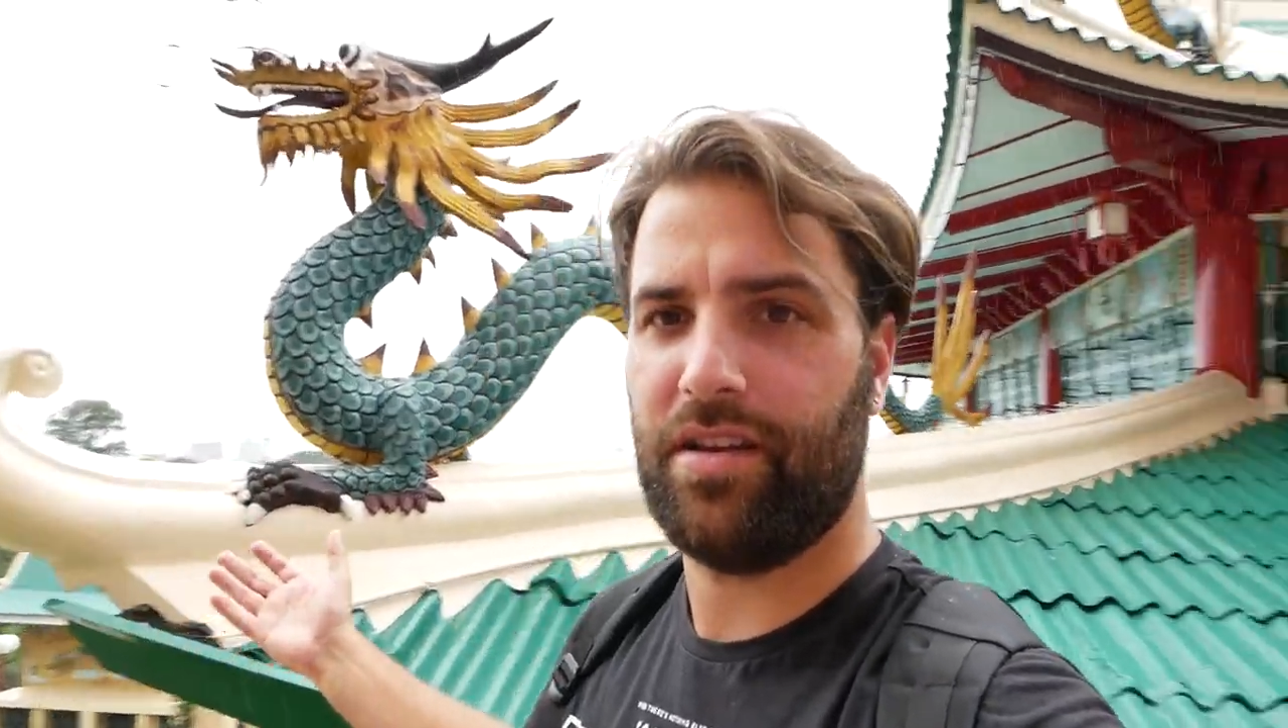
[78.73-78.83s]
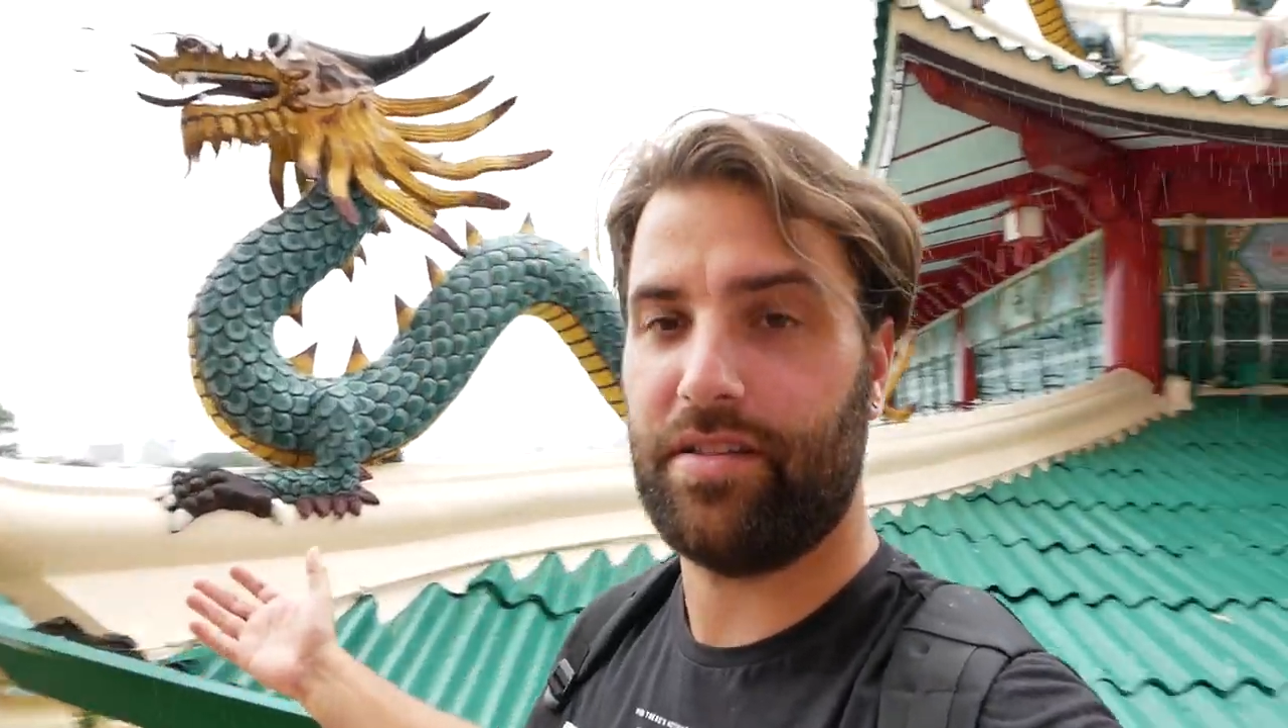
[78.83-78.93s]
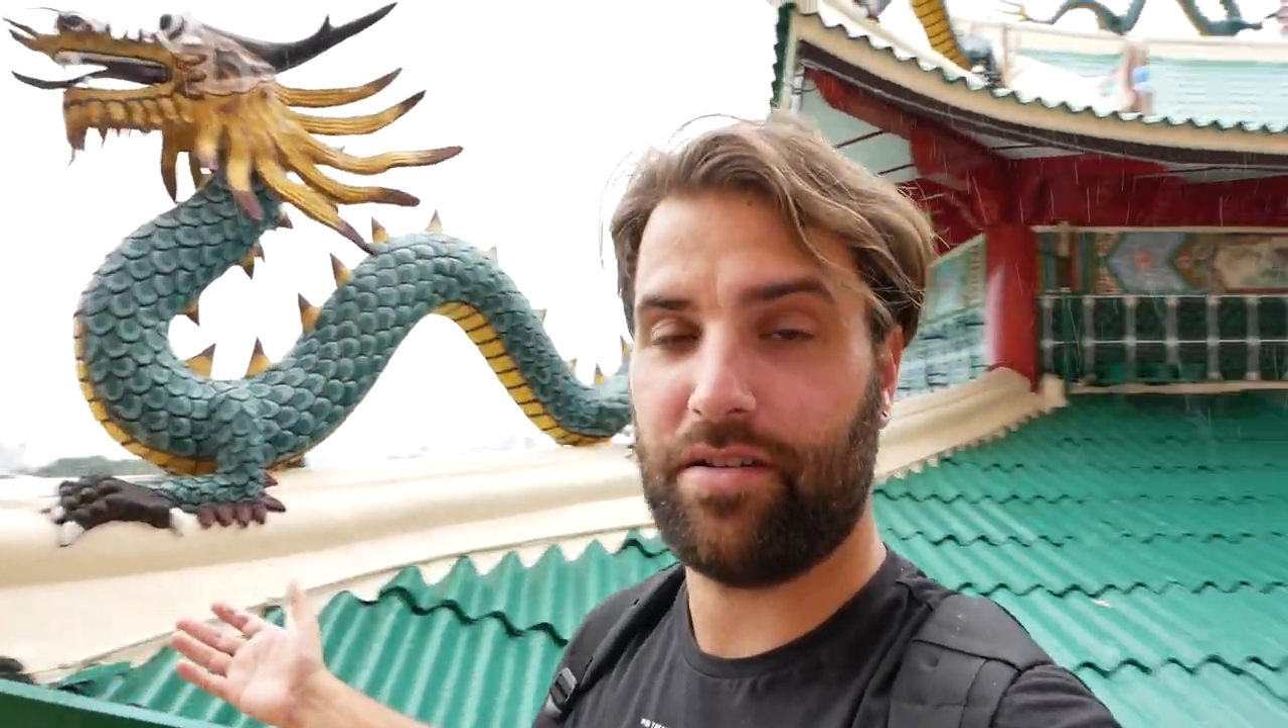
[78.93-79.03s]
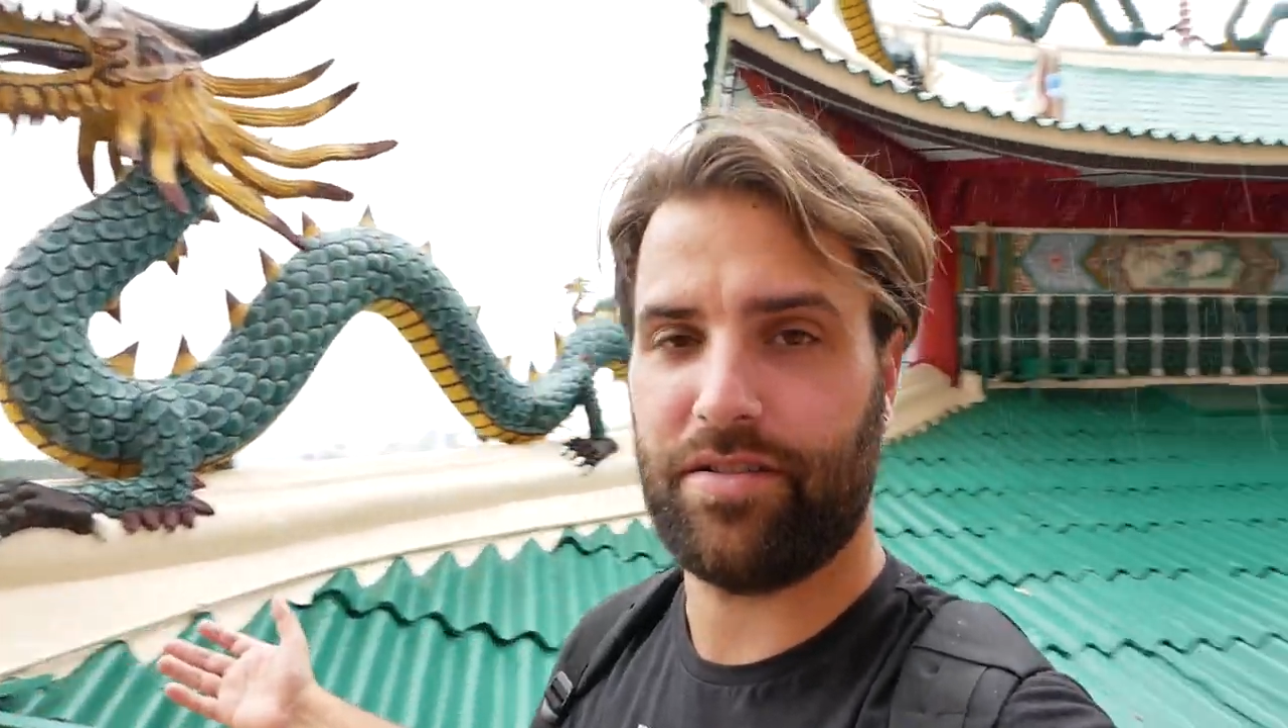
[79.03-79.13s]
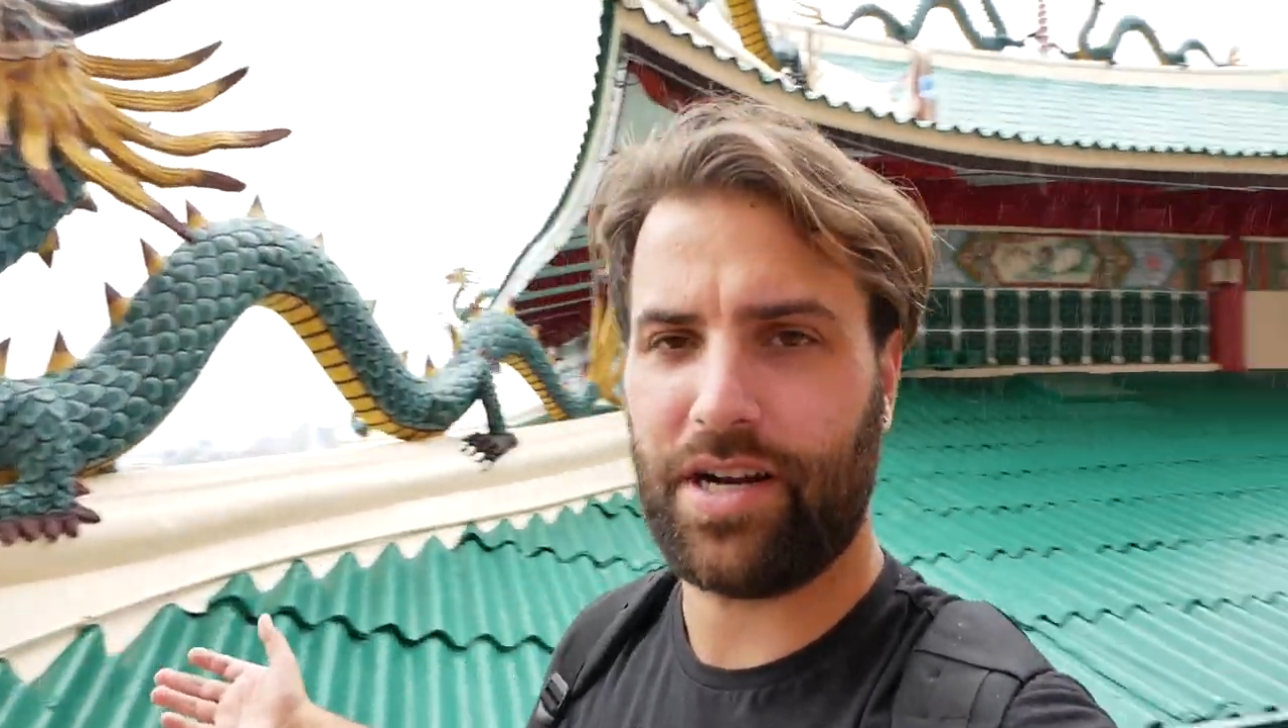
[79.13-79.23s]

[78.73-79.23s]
little